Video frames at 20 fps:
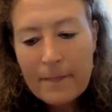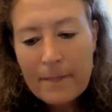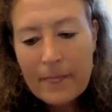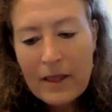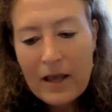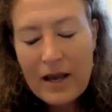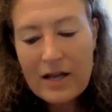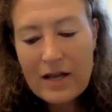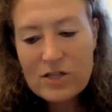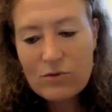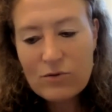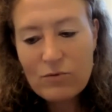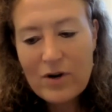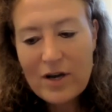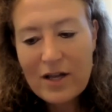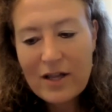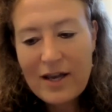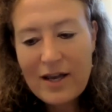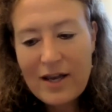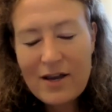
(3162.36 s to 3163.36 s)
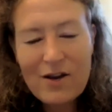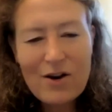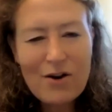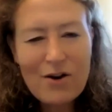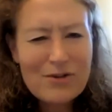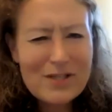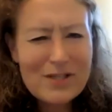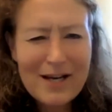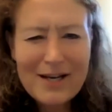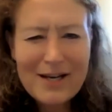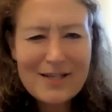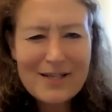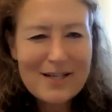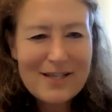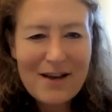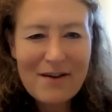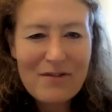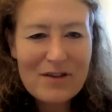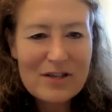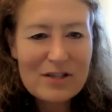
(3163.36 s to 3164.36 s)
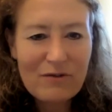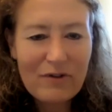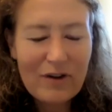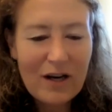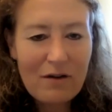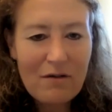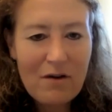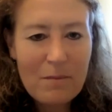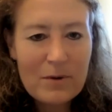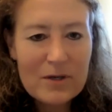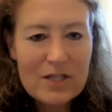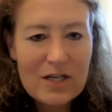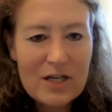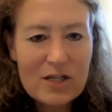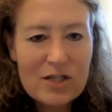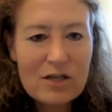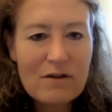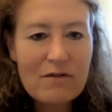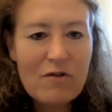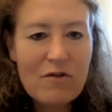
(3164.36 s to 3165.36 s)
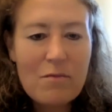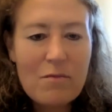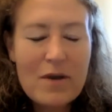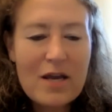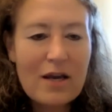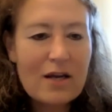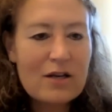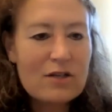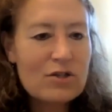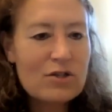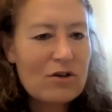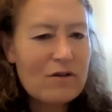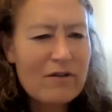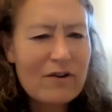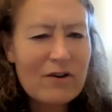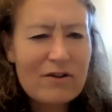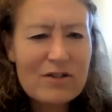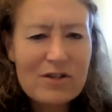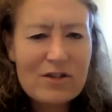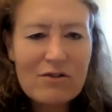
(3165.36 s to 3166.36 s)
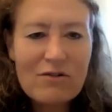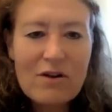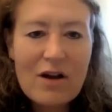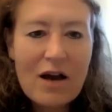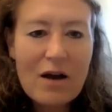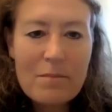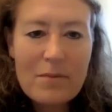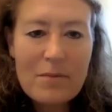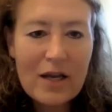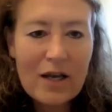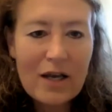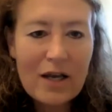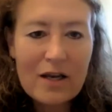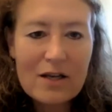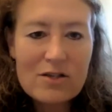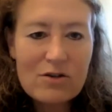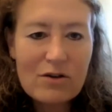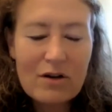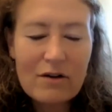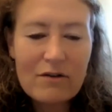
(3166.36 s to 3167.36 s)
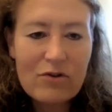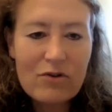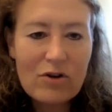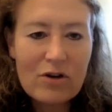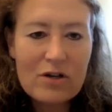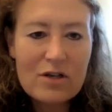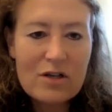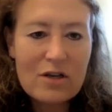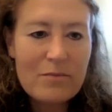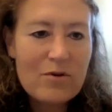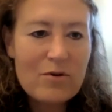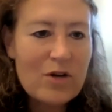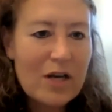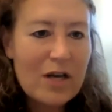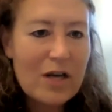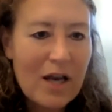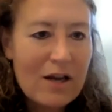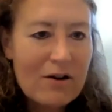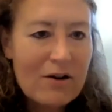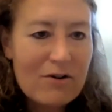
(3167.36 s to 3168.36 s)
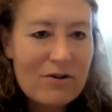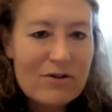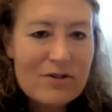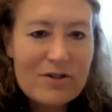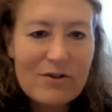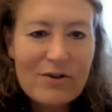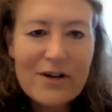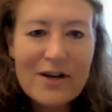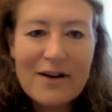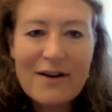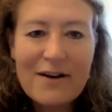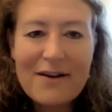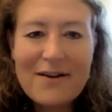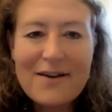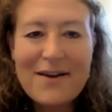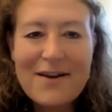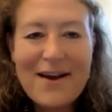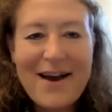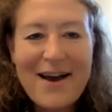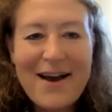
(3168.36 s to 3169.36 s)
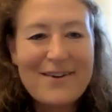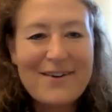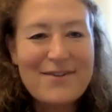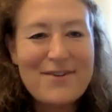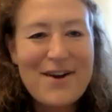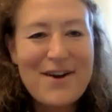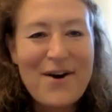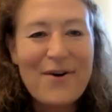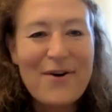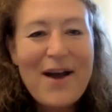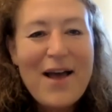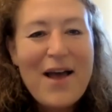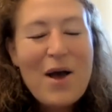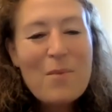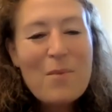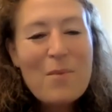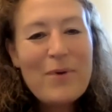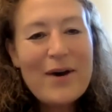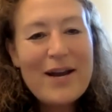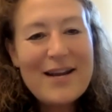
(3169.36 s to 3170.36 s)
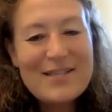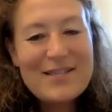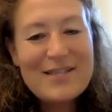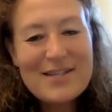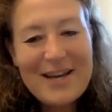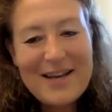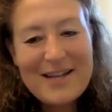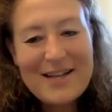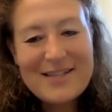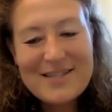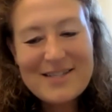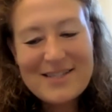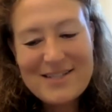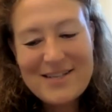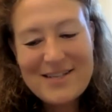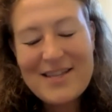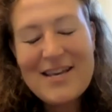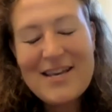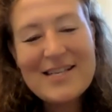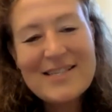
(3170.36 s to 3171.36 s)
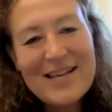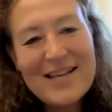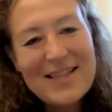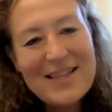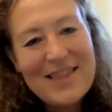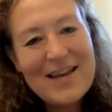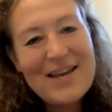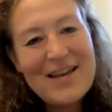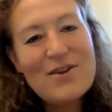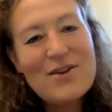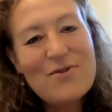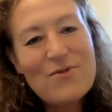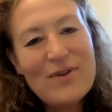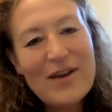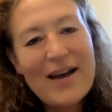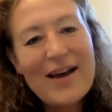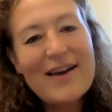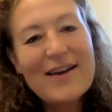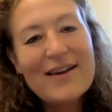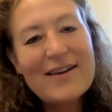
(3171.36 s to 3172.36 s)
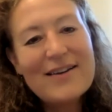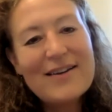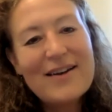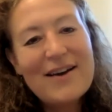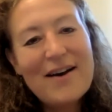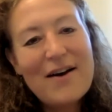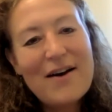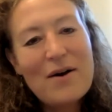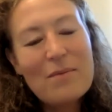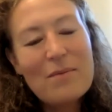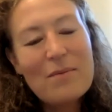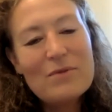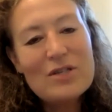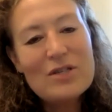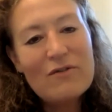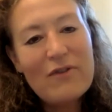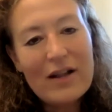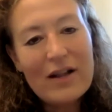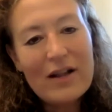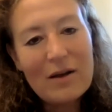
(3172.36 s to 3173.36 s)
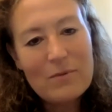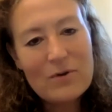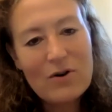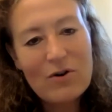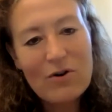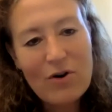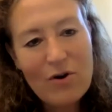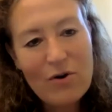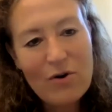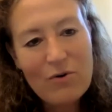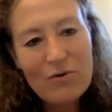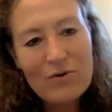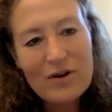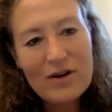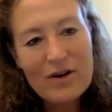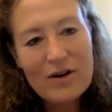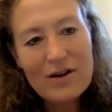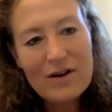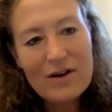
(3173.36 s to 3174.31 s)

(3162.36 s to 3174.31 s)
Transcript: it's really, scientists have this funny reputation for being introverts or not being sort of good communicators, or I don't know, but it's to the extent that you can develop your own